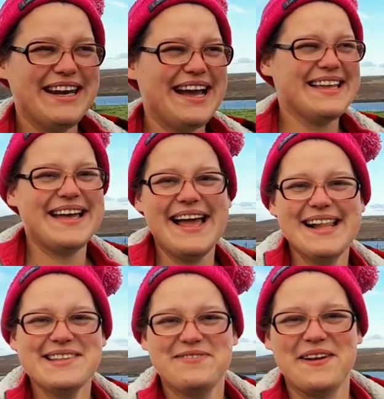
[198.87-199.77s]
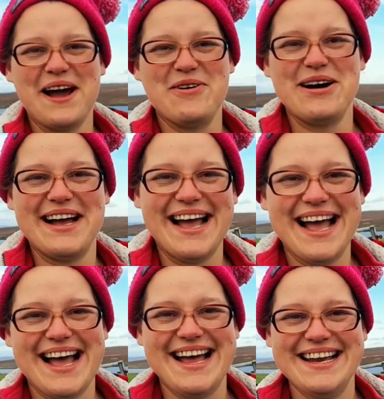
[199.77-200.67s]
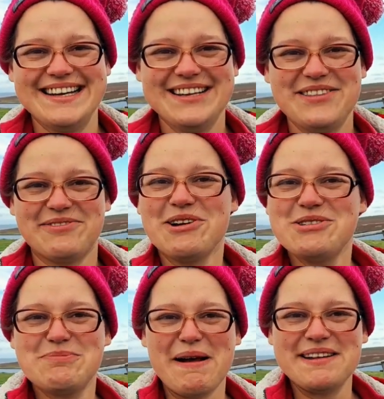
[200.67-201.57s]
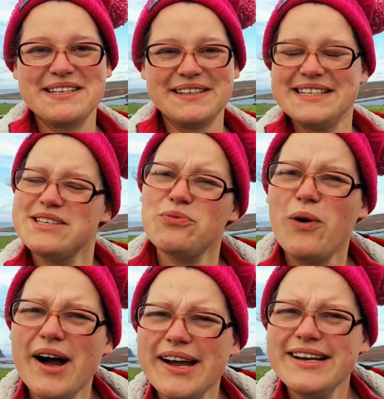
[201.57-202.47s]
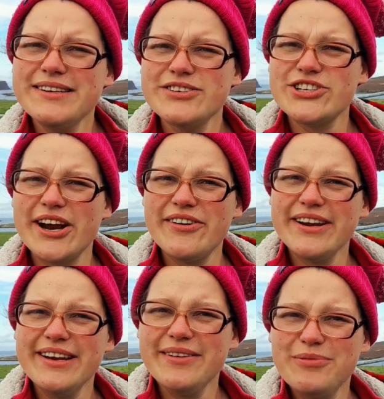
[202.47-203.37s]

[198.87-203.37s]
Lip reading: like the elderflower and the rose petal. Is it wine? Sherry?